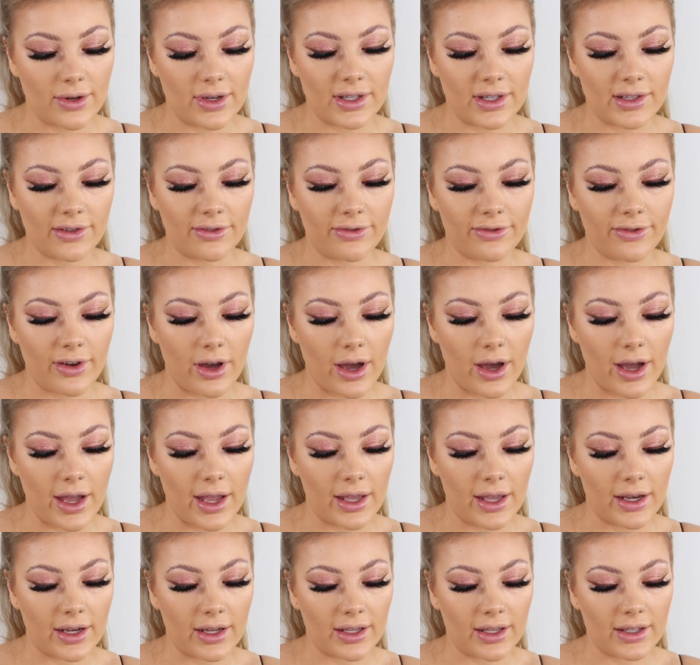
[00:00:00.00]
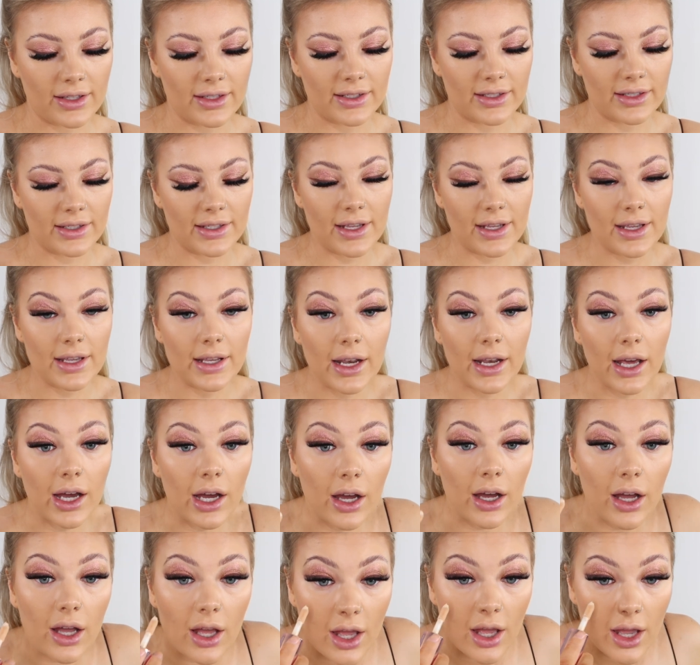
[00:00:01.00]
and Define
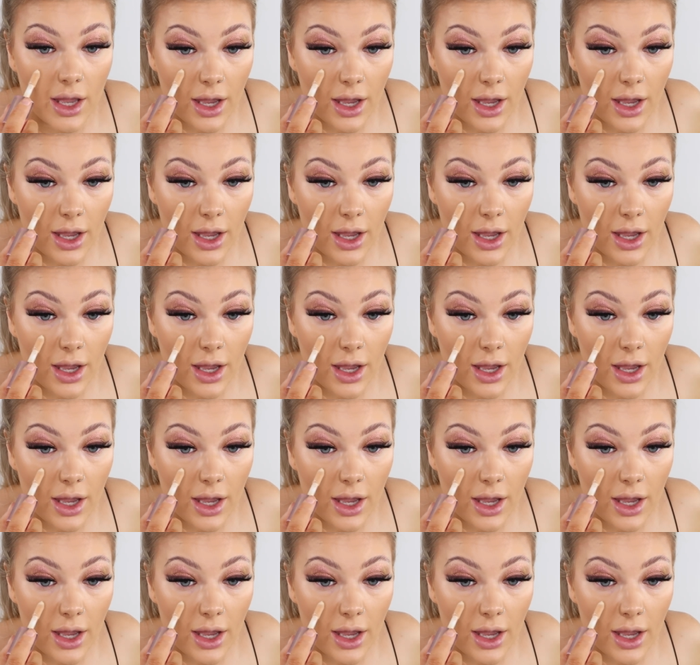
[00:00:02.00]
Concealer.